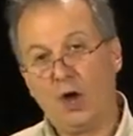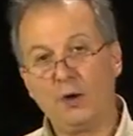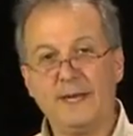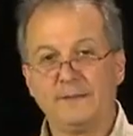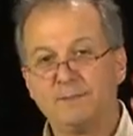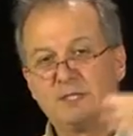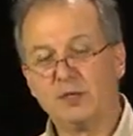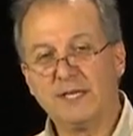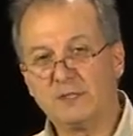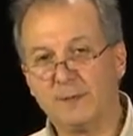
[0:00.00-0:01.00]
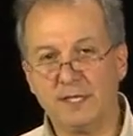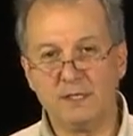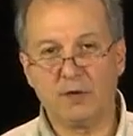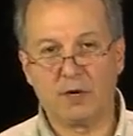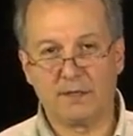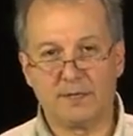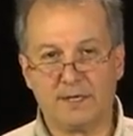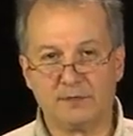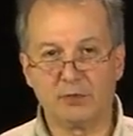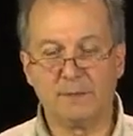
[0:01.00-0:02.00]
All right, so let's begin
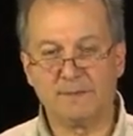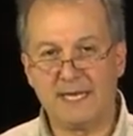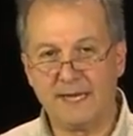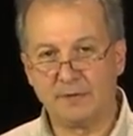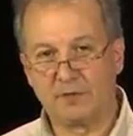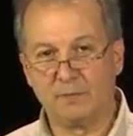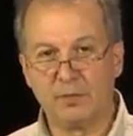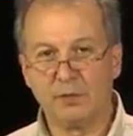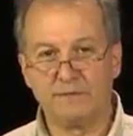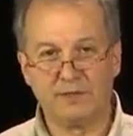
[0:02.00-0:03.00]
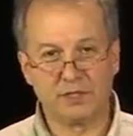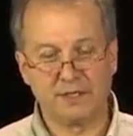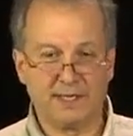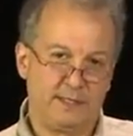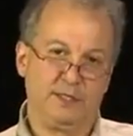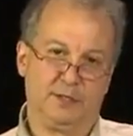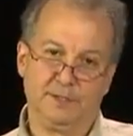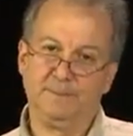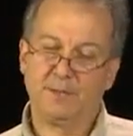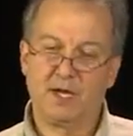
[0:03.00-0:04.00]
our trip down computer vision lane
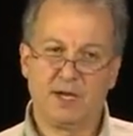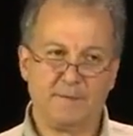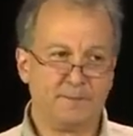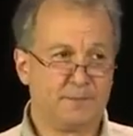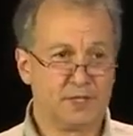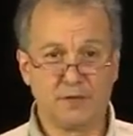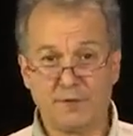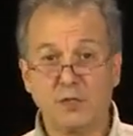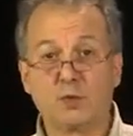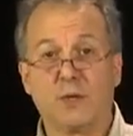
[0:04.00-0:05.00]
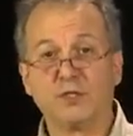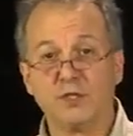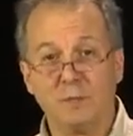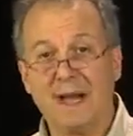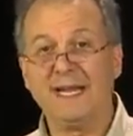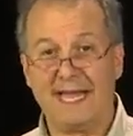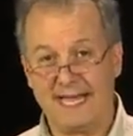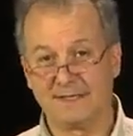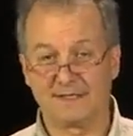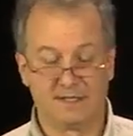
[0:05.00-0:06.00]
here. So the first question you might
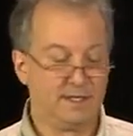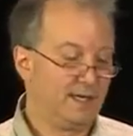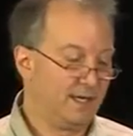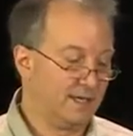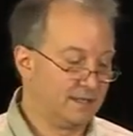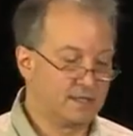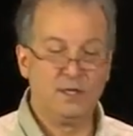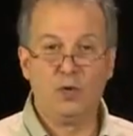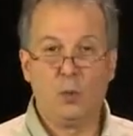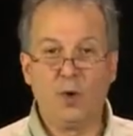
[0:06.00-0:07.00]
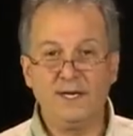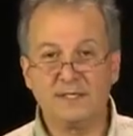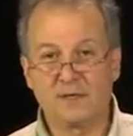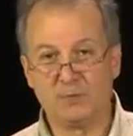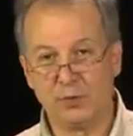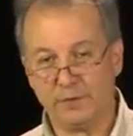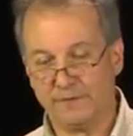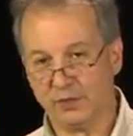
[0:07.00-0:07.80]
ask is, what is computer